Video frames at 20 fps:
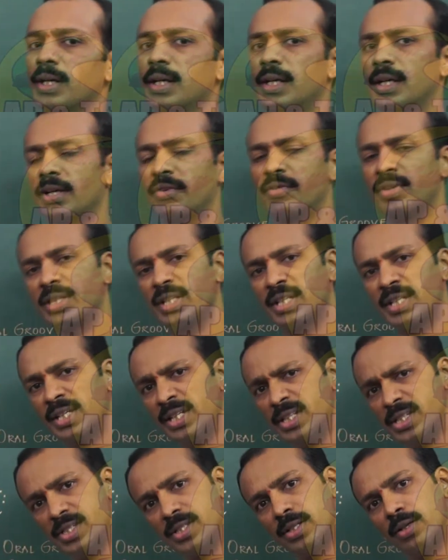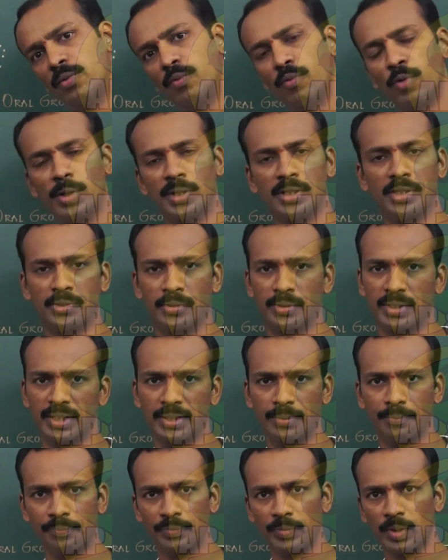everything is water
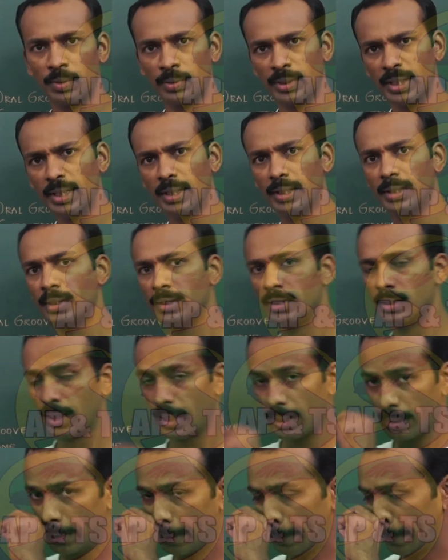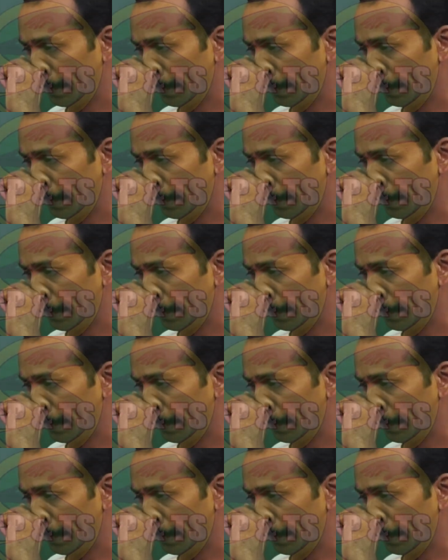only. Okay, and